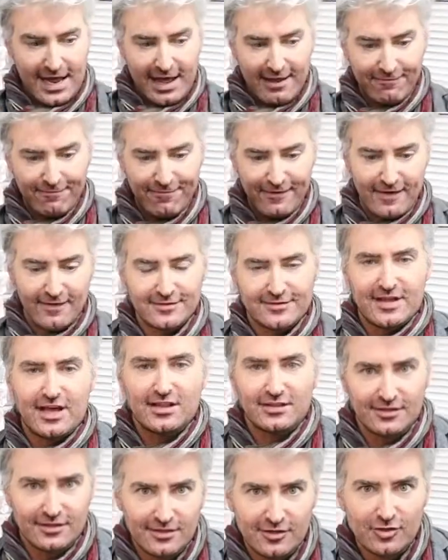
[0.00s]
I felt
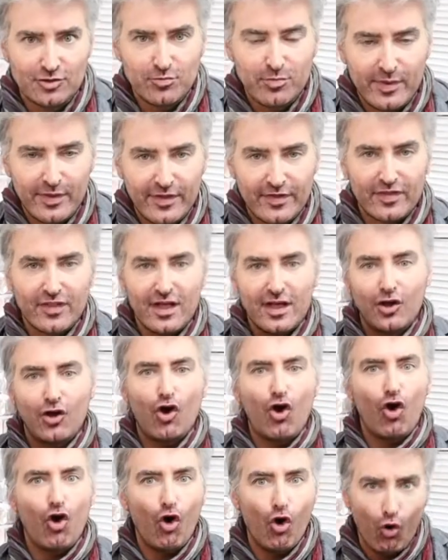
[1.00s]
a little bit
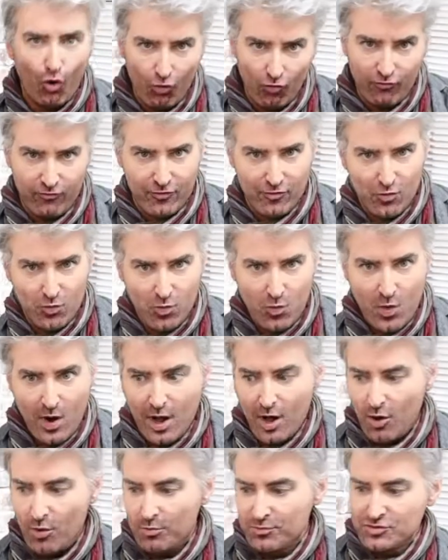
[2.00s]

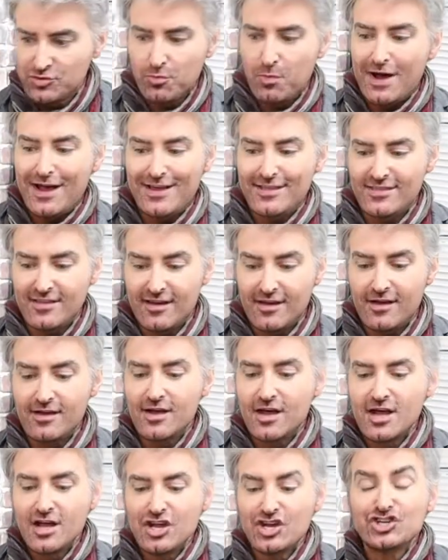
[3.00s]
overwhelmed by the
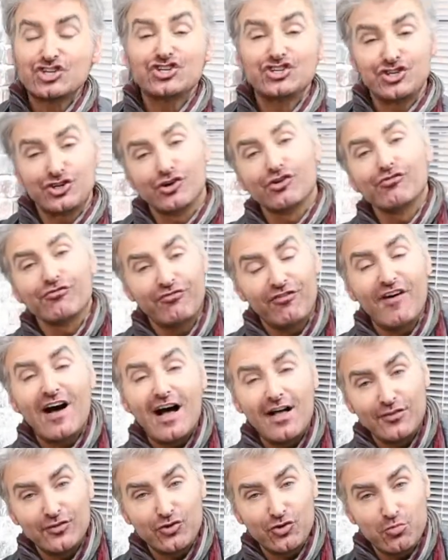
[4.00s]
sheer
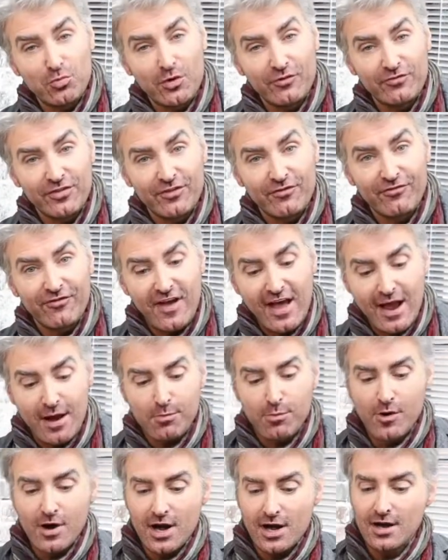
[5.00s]
volume of the
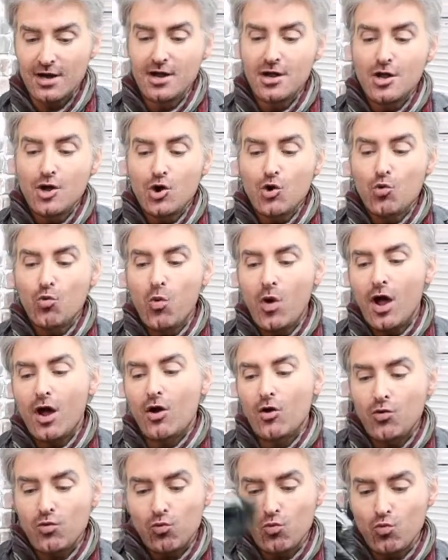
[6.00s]
fabric.
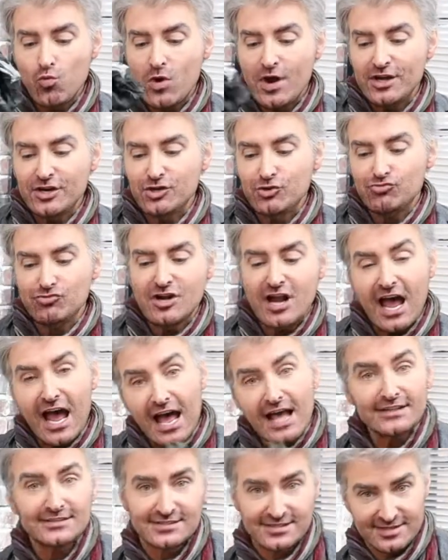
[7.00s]
Well, when you
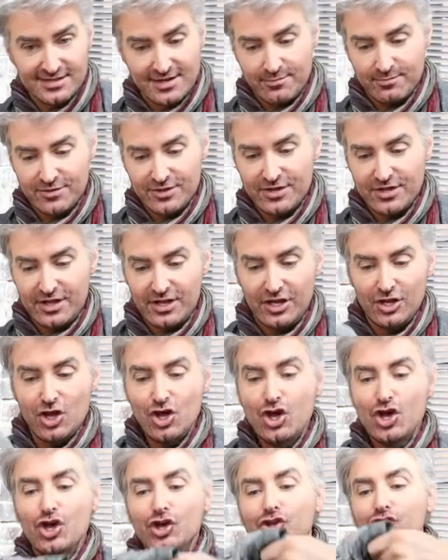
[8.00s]
knot something,
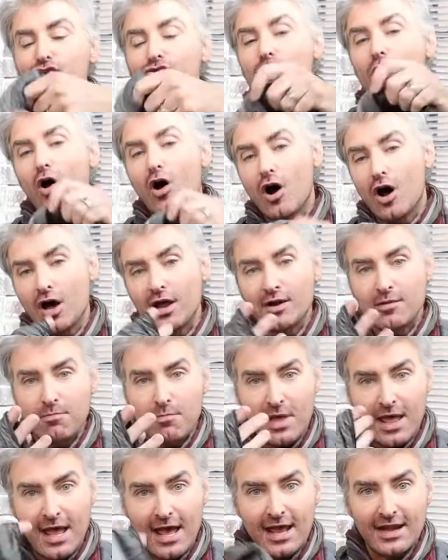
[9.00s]
you
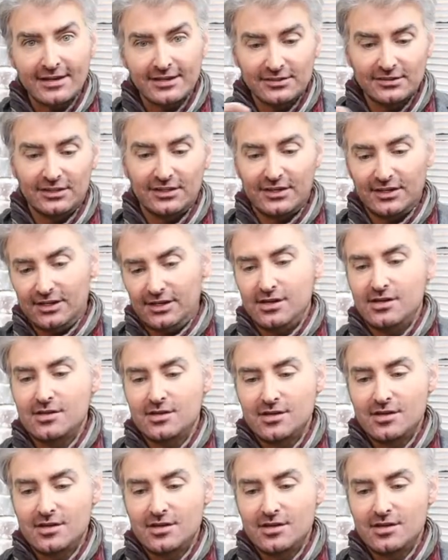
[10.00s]
automatically